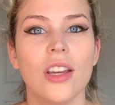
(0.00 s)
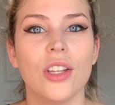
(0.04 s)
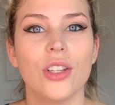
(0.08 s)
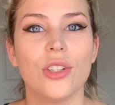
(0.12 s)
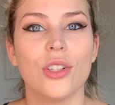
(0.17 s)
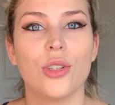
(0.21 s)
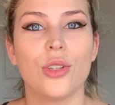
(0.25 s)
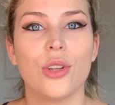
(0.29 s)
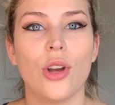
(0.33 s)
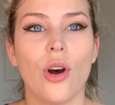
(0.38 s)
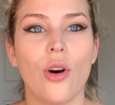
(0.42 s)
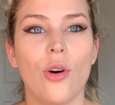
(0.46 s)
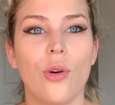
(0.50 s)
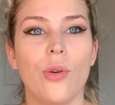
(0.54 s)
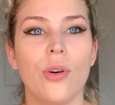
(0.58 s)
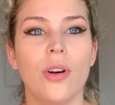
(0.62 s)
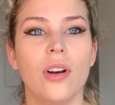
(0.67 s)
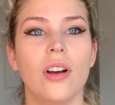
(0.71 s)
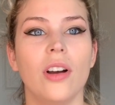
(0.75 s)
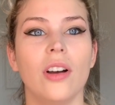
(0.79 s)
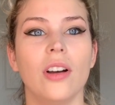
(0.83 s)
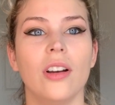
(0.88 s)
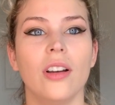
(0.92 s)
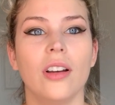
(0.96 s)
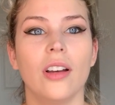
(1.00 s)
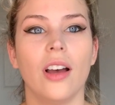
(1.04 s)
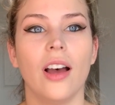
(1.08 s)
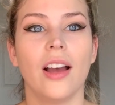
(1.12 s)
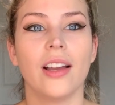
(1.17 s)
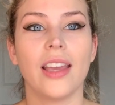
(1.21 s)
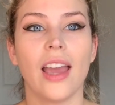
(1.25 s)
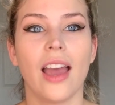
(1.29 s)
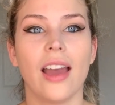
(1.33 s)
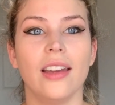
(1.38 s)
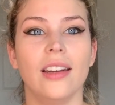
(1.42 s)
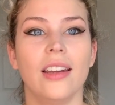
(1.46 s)
So
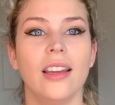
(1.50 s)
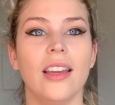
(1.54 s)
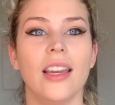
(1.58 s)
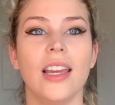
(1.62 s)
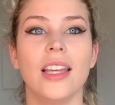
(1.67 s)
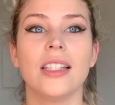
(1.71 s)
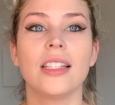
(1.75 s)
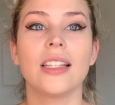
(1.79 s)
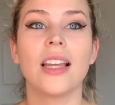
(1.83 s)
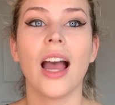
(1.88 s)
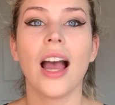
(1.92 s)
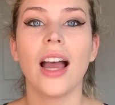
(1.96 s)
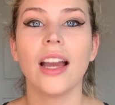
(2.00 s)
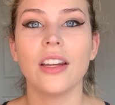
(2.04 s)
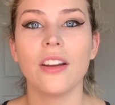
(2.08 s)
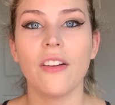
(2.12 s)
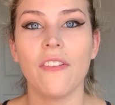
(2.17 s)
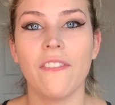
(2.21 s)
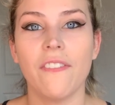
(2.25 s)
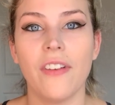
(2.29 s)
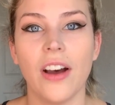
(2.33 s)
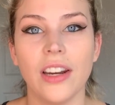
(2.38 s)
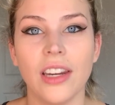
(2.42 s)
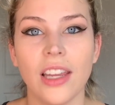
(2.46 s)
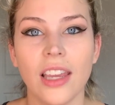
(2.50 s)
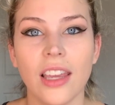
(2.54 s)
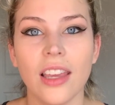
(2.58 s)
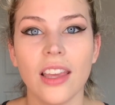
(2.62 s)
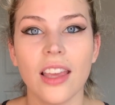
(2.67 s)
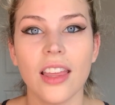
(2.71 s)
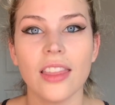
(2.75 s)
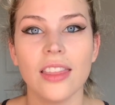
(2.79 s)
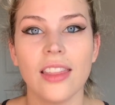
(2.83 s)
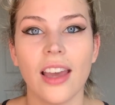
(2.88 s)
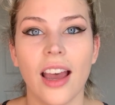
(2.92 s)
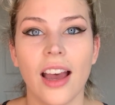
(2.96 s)
again, it's kind of funny
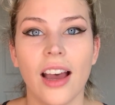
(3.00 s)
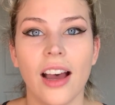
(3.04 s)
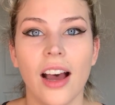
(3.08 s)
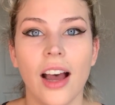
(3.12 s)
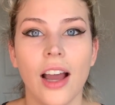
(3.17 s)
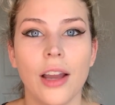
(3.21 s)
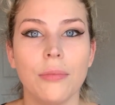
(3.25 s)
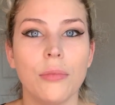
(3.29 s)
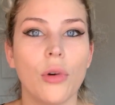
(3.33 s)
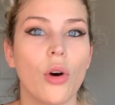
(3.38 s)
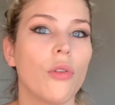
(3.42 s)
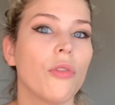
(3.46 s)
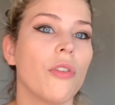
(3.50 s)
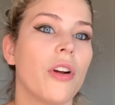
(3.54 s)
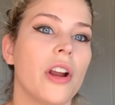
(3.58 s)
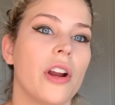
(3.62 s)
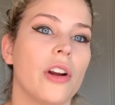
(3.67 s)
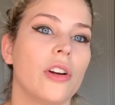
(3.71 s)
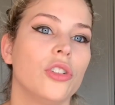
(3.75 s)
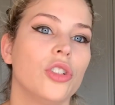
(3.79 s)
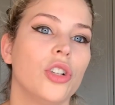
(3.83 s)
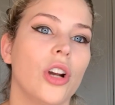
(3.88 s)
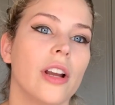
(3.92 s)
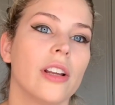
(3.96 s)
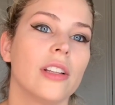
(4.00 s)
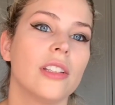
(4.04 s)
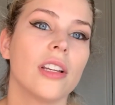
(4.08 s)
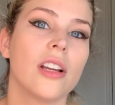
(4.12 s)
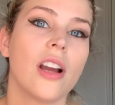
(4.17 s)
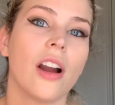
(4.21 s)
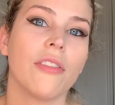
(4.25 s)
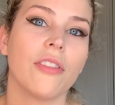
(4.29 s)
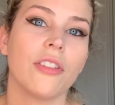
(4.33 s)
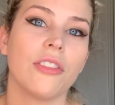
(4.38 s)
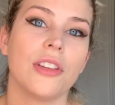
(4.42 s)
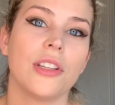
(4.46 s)
that I'm over here trying to
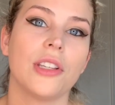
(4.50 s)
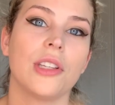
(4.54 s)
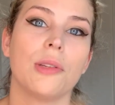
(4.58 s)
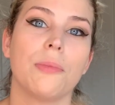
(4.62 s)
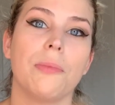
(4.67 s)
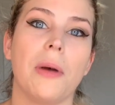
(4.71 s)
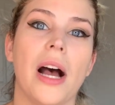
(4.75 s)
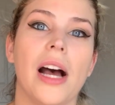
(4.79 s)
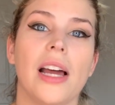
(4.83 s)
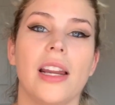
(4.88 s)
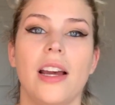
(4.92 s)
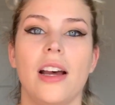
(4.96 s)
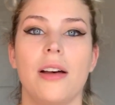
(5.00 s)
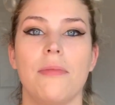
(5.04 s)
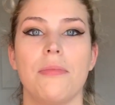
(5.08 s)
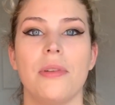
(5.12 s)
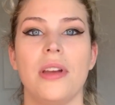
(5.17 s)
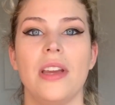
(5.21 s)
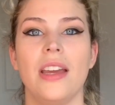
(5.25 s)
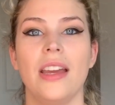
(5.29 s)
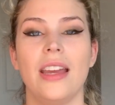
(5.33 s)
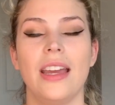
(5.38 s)
cover this spot up